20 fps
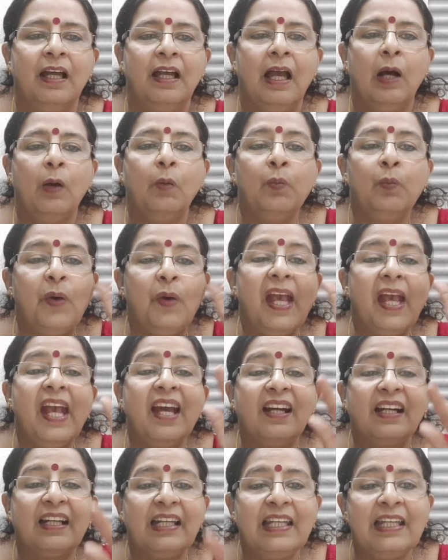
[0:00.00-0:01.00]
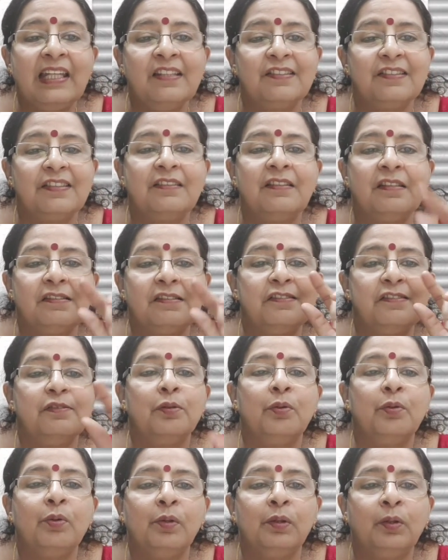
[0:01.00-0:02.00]
Where is the
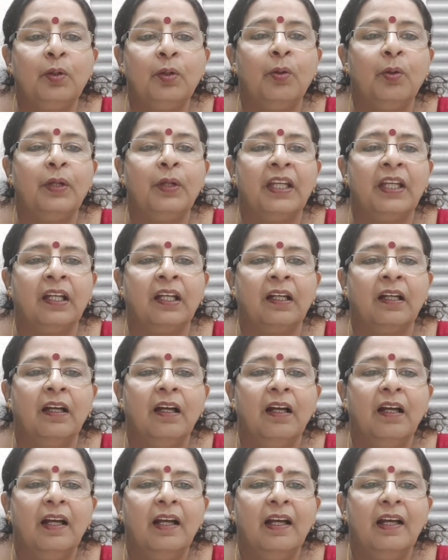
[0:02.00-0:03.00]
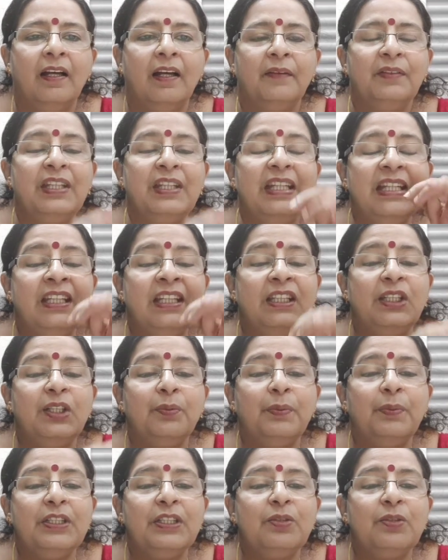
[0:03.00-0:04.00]
soul going? The
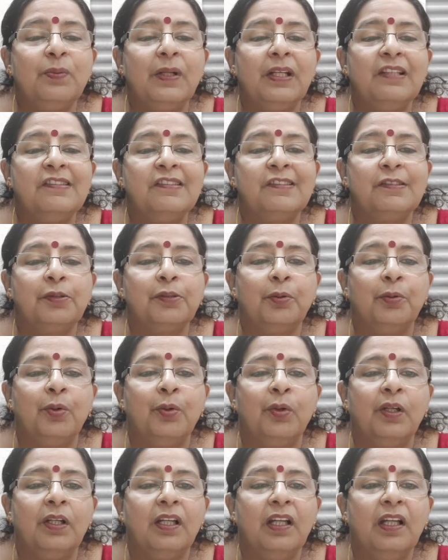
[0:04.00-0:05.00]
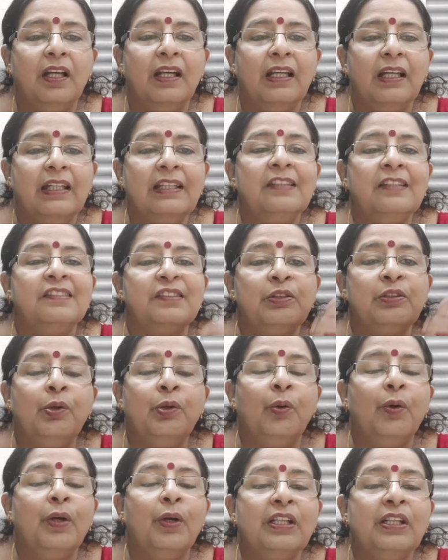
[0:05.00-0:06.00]
individual soul is
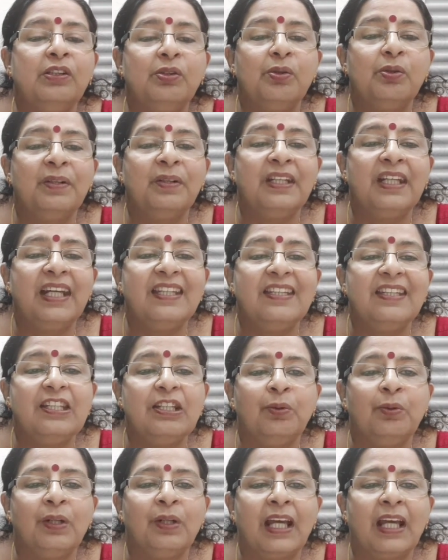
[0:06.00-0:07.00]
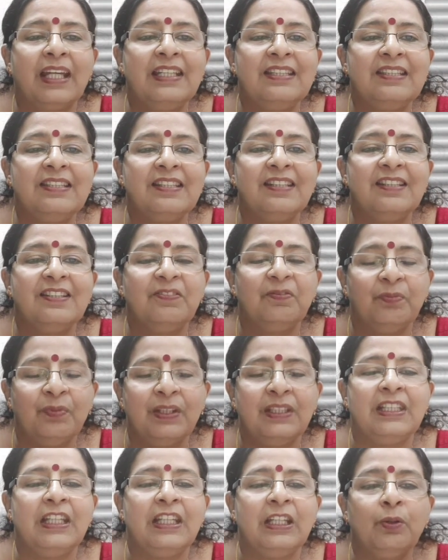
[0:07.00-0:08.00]
going to get united
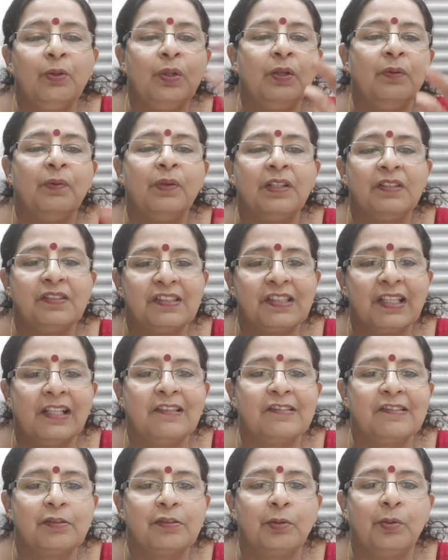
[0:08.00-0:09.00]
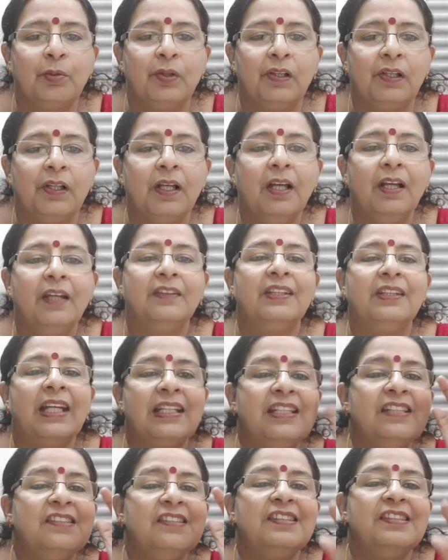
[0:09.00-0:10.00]
with the universal soul.
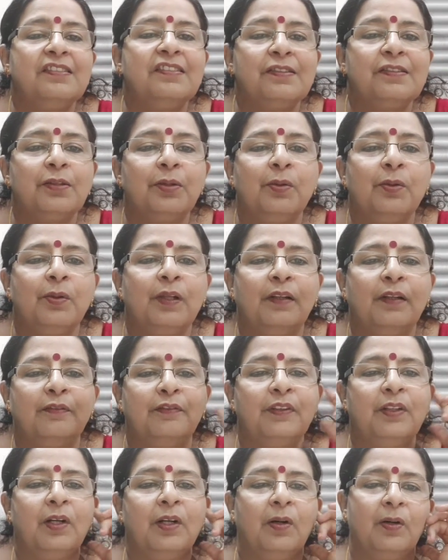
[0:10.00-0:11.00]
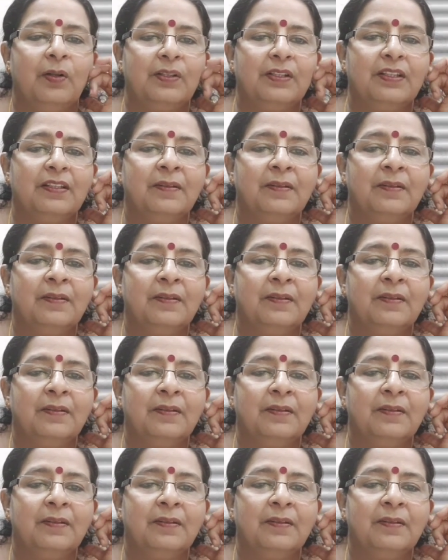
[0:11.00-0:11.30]
That is the soul of God.